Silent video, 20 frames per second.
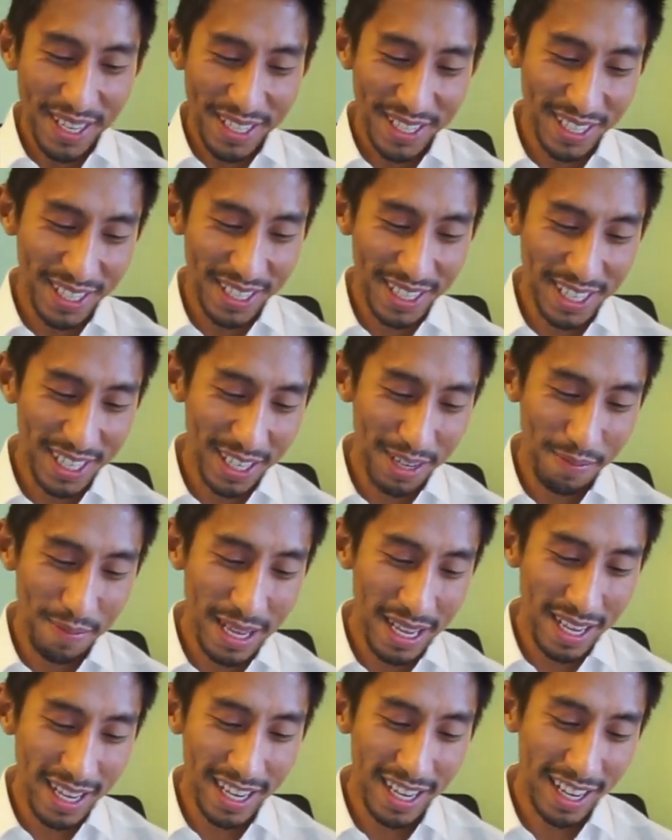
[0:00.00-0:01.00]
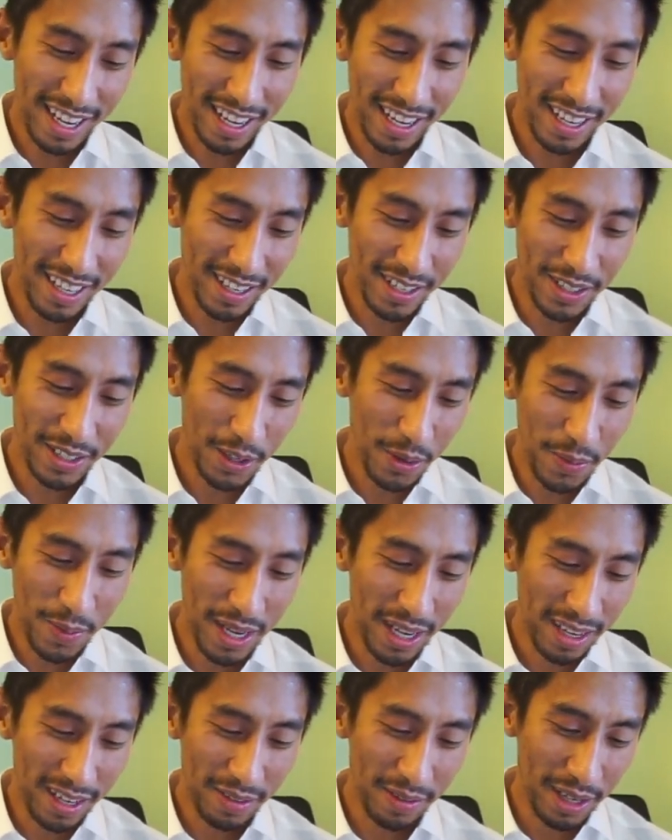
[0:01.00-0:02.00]
So this is going to be your
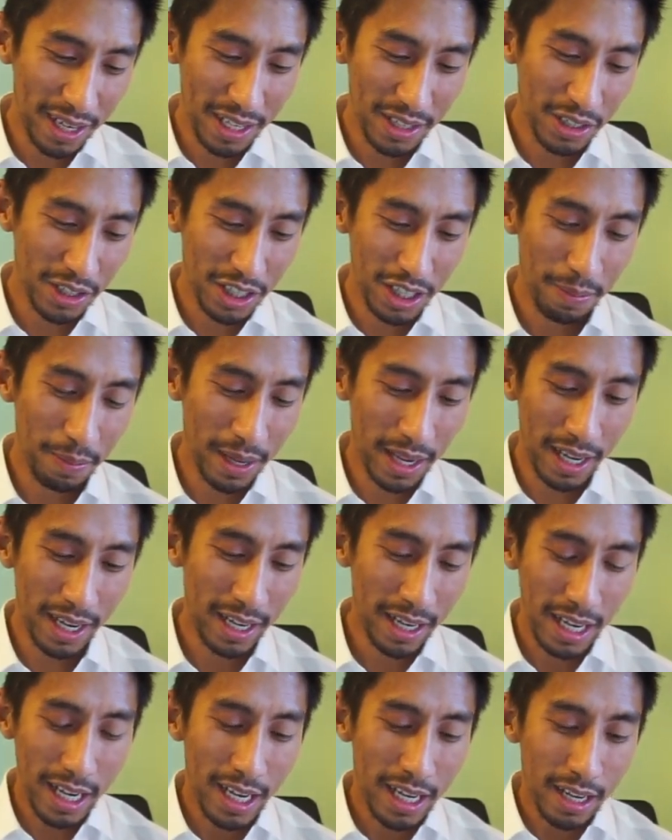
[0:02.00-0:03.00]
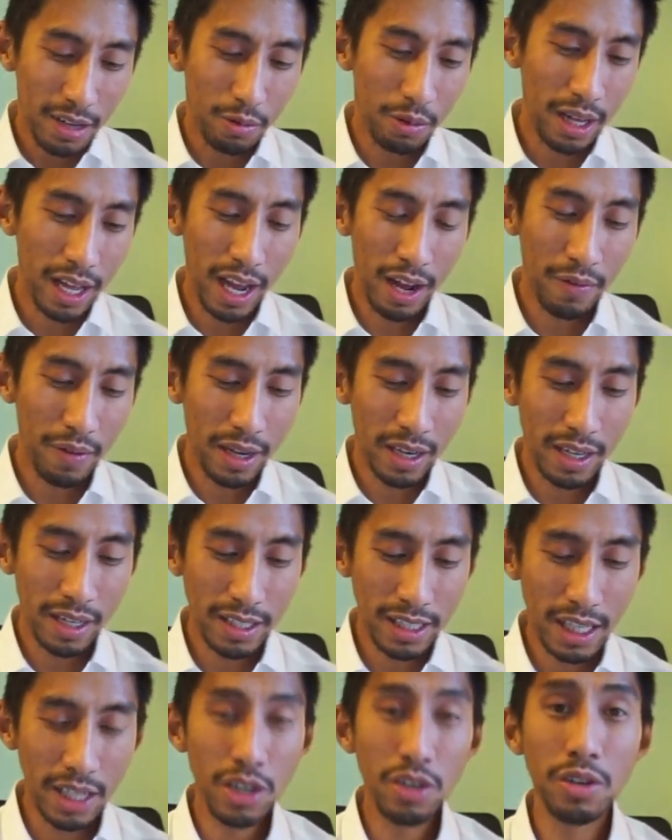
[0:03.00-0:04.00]
soulmate, love relationship, and we'll have an
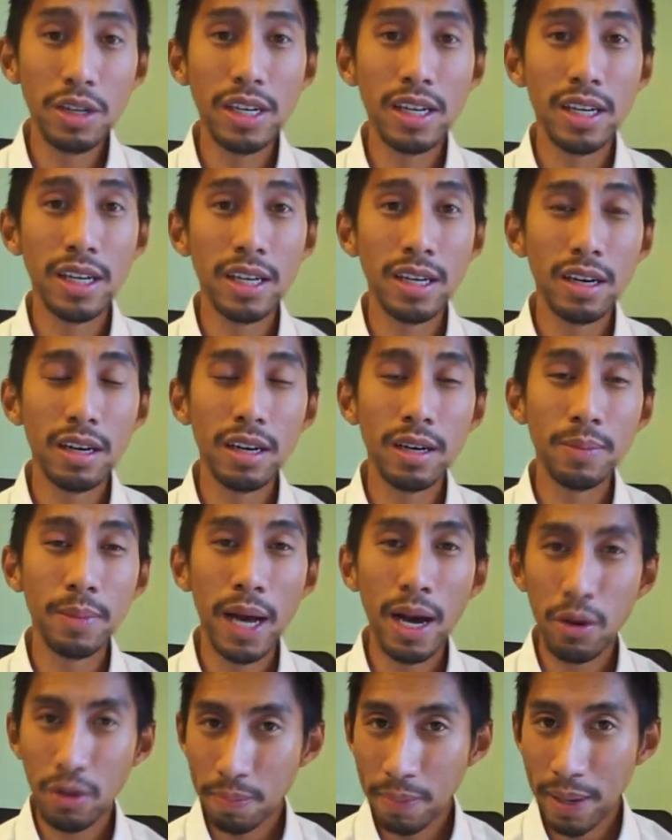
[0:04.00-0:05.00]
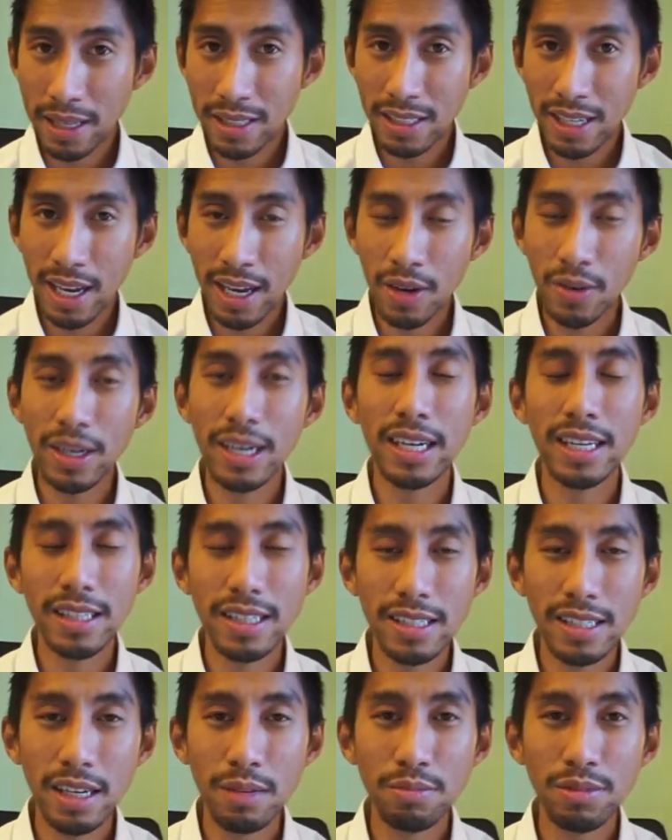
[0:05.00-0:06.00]
extended reading, how it pans out, and at
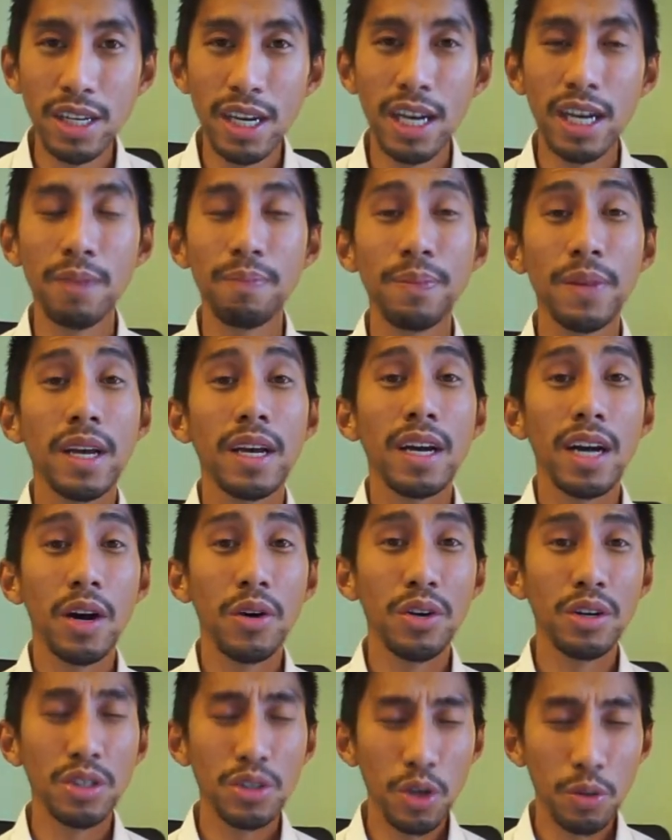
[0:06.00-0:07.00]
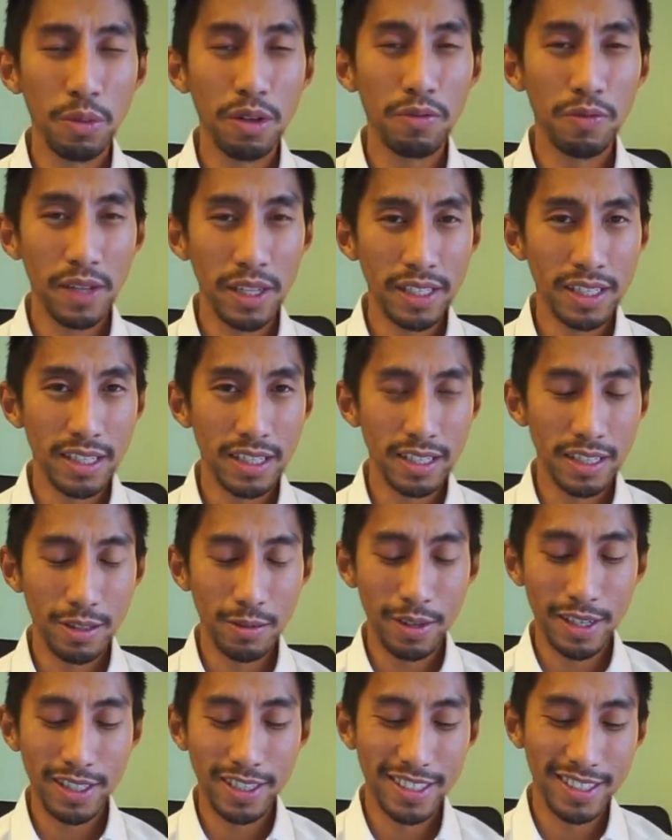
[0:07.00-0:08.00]
the same time, how your soulmate feels in the
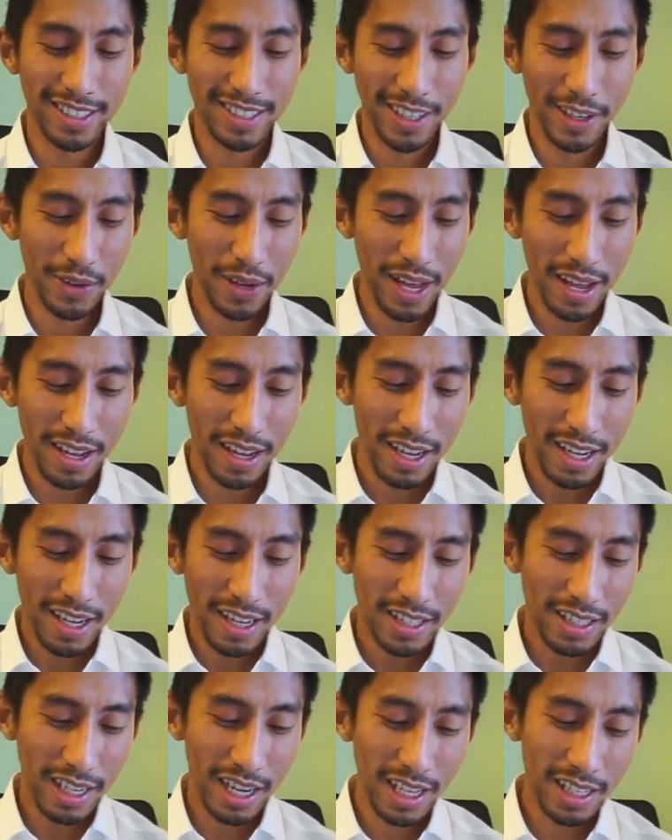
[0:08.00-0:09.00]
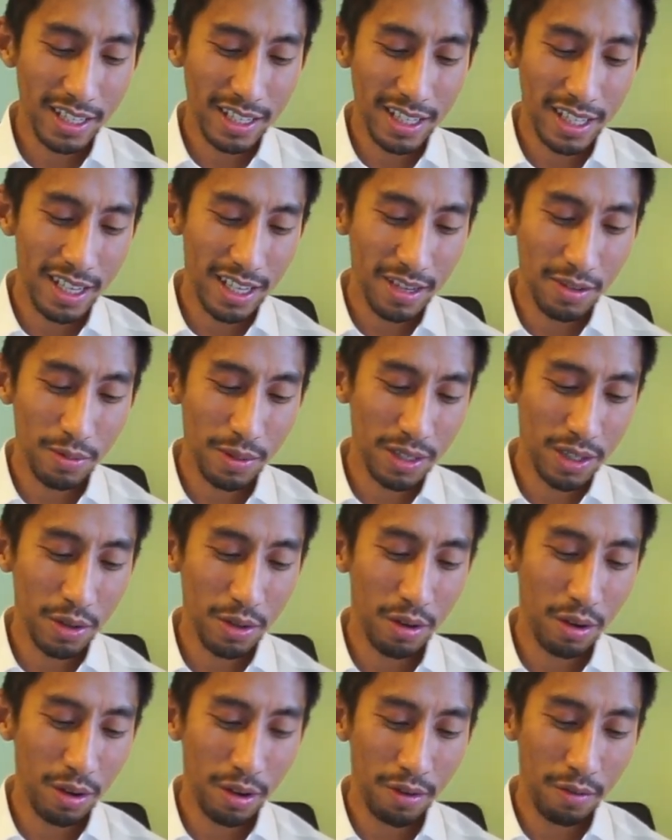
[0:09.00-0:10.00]
situation. Okay, so let's see what's
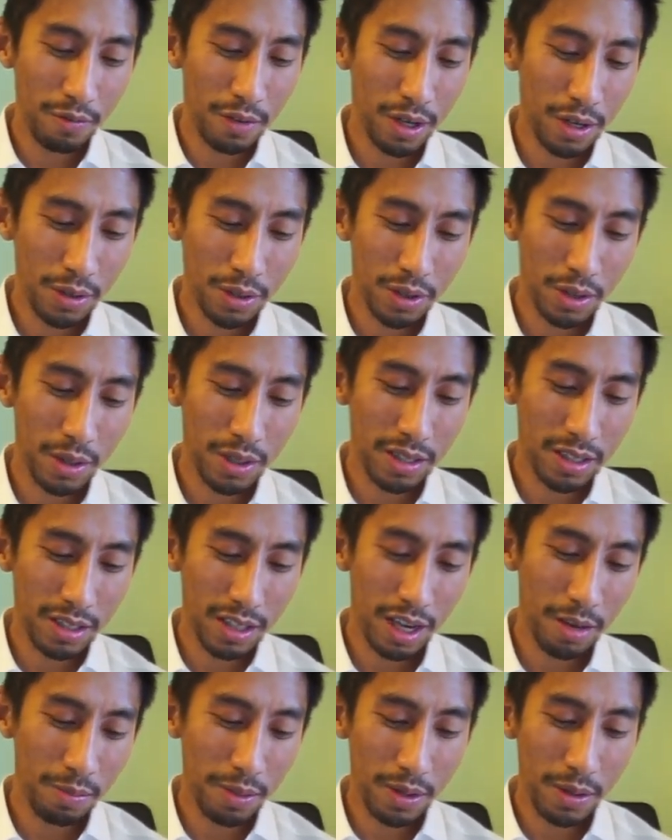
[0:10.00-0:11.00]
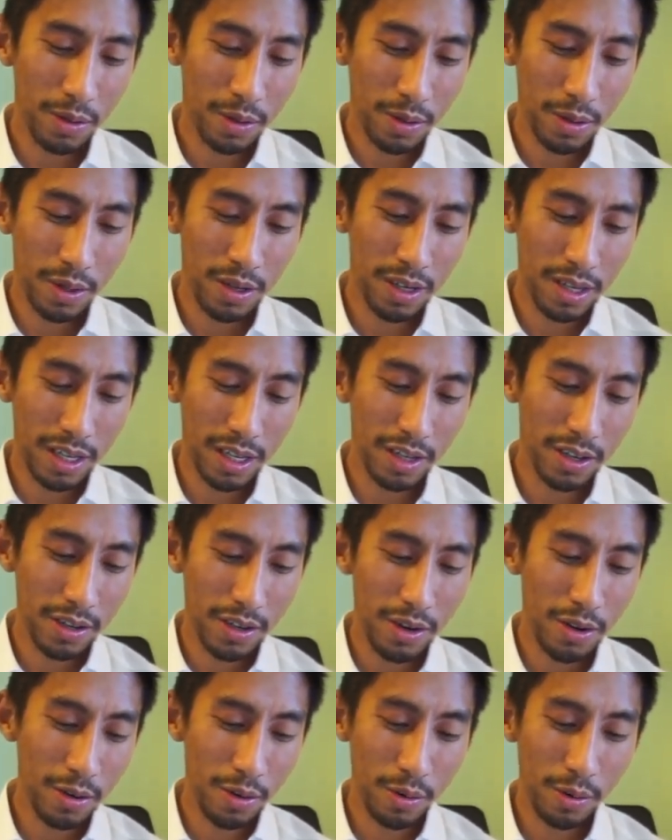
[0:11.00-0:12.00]
going on. Virgo, Taurus, and Capricorn, here you
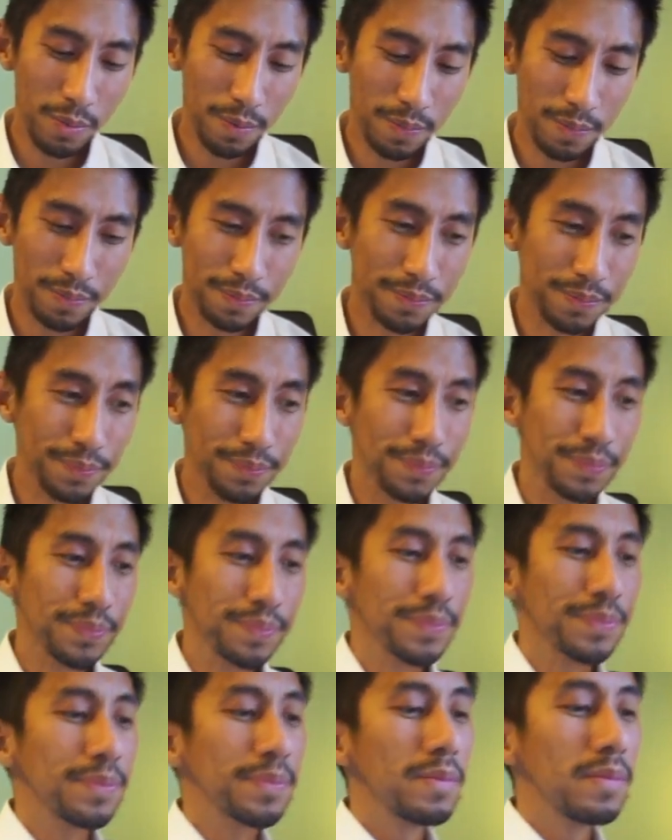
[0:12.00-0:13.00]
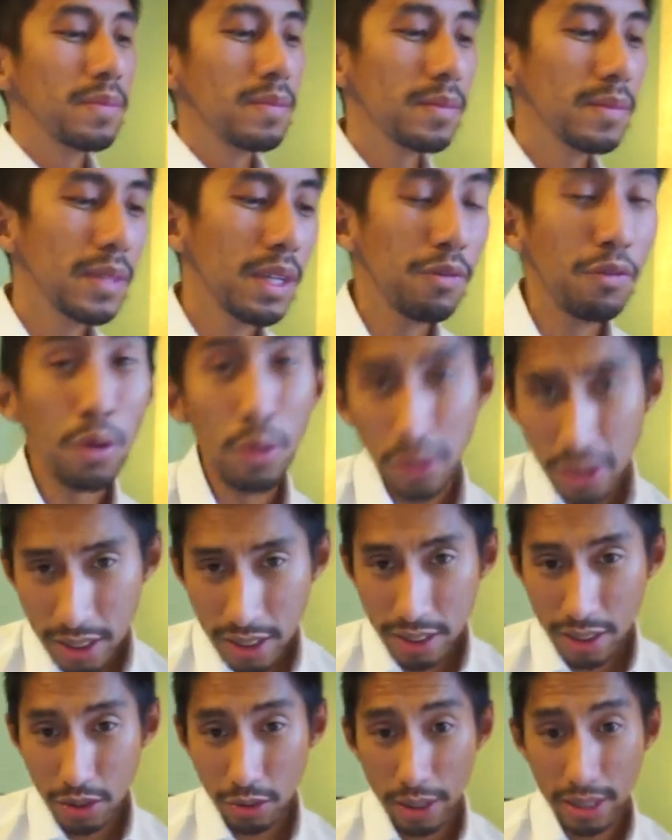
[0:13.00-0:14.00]
go. Focus on
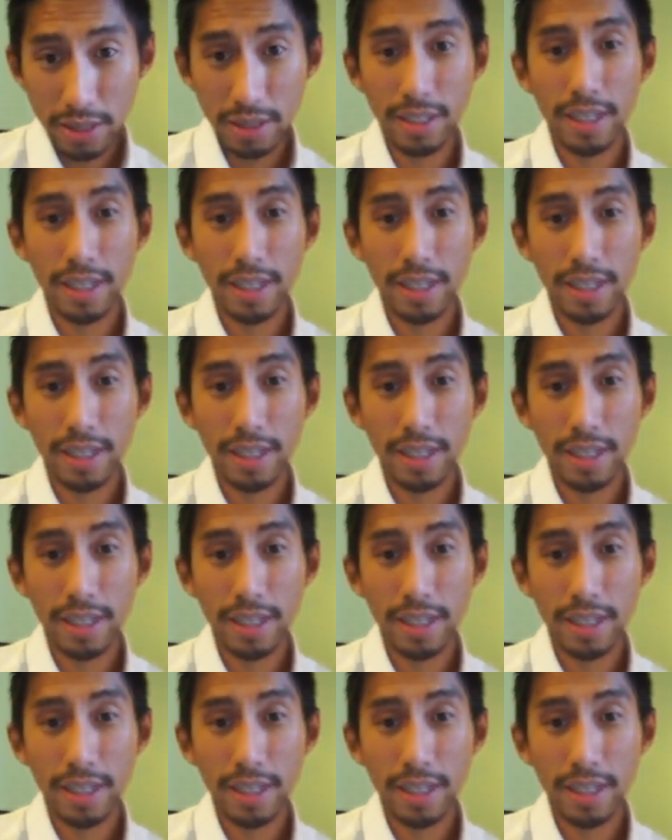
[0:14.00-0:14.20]
the situation,